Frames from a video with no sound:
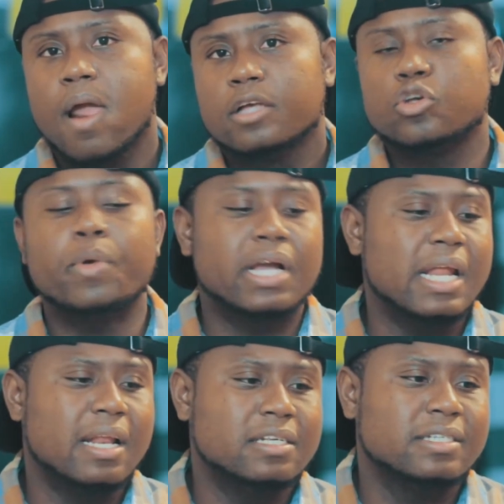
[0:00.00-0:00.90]
so we can
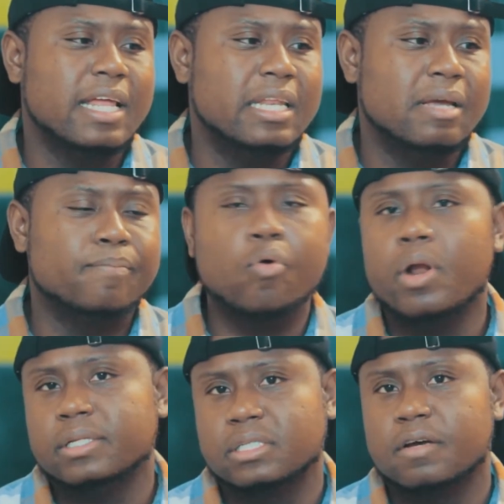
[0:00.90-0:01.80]
understand the
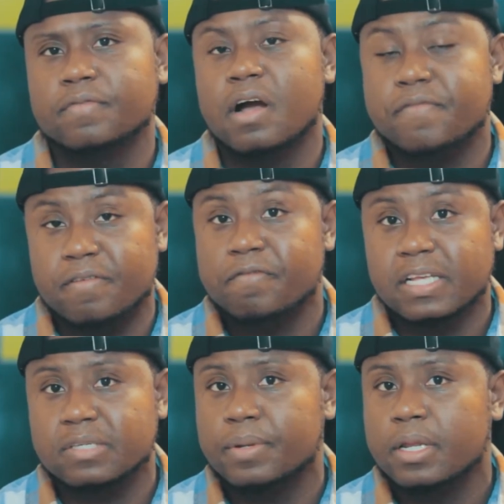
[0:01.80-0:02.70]
importance of
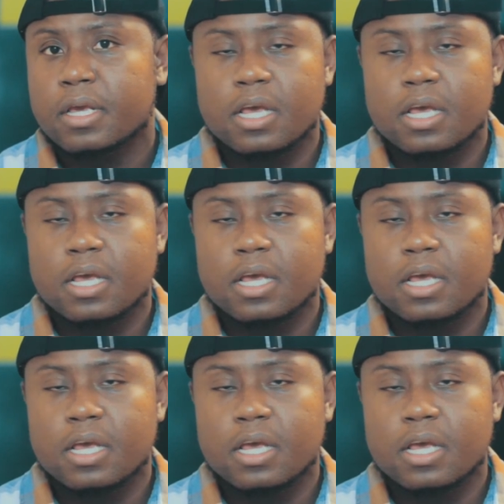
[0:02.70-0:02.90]
investment.